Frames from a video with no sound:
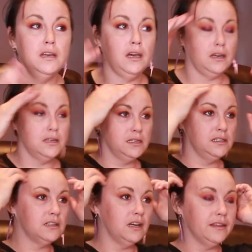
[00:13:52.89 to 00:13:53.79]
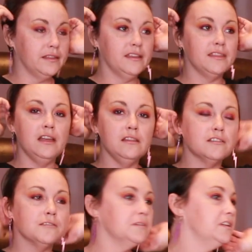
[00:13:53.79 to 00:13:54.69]
And I think that
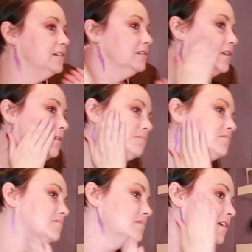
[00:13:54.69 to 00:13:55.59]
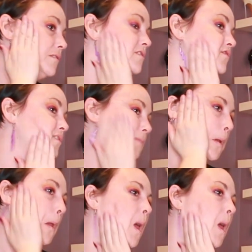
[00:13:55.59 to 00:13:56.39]
looks pretty good. And it even